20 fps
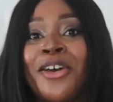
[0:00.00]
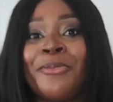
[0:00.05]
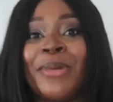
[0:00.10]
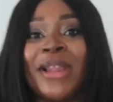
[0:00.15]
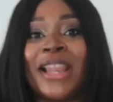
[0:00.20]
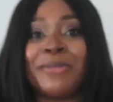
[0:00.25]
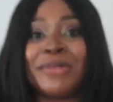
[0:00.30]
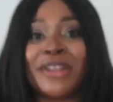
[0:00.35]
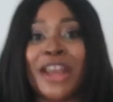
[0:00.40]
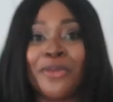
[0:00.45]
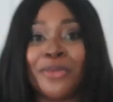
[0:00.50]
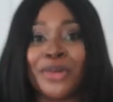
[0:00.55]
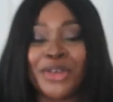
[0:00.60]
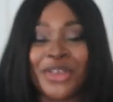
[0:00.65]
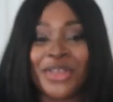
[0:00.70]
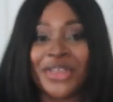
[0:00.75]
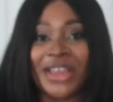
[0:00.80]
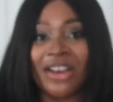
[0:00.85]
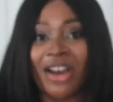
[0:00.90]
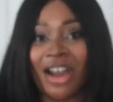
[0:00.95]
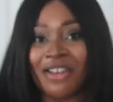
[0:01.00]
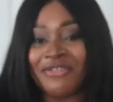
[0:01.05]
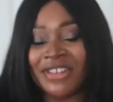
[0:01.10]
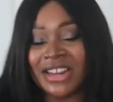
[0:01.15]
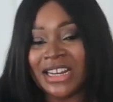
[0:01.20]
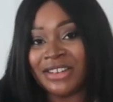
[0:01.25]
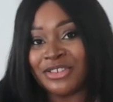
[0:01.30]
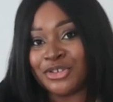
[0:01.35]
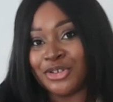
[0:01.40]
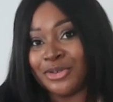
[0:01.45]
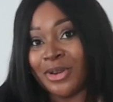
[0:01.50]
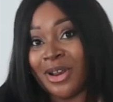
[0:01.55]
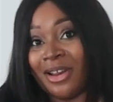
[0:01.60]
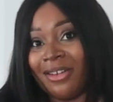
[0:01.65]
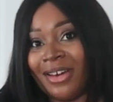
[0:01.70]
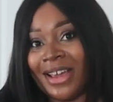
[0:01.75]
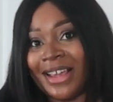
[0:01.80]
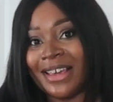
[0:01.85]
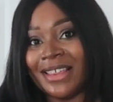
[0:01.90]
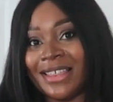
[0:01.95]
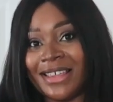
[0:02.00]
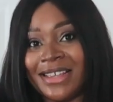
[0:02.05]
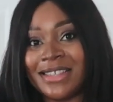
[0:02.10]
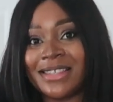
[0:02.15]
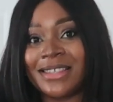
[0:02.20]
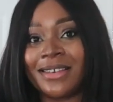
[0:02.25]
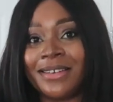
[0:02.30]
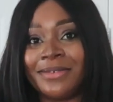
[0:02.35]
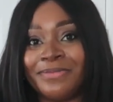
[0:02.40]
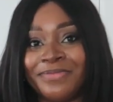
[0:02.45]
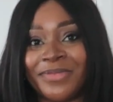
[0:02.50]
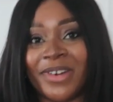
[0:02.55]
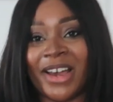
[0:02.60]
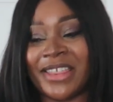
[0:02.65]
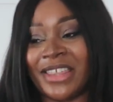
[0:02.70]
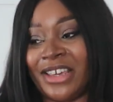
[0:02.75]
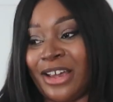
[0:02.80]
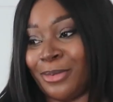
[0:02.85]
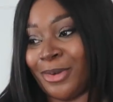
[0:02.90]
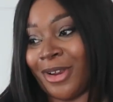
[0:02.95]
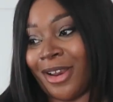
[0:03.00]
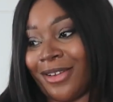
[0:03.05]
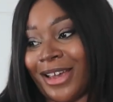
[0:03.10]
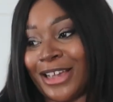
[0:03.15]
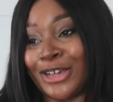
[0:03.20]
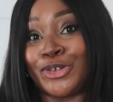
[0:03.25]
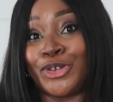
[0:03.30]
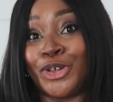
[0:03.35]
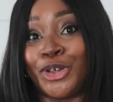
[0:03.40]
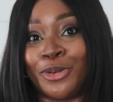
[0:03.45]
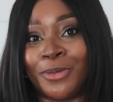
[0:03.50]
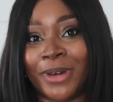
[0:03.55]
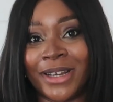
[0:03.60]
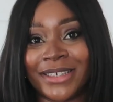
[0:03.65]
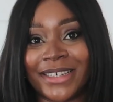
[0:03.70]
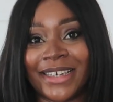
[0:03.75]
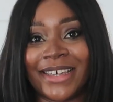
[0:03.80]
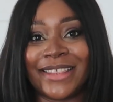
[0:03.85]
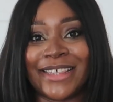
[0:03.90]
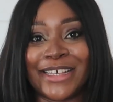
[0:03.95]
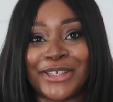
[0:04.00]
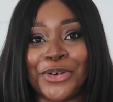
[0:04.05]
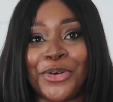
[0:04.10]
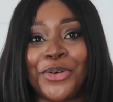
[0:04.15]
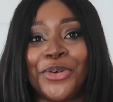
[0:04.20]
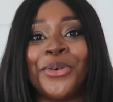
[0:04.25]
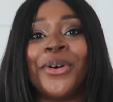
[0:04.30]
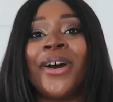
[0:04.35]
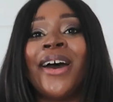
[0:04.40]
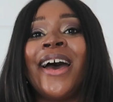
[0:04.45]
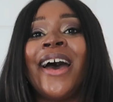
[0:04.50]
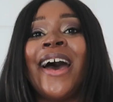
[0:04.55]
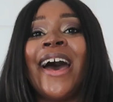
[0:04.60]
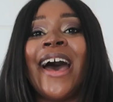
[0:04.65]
But let me know what you think. I really do like this. I think I'm going to like too much in this haul.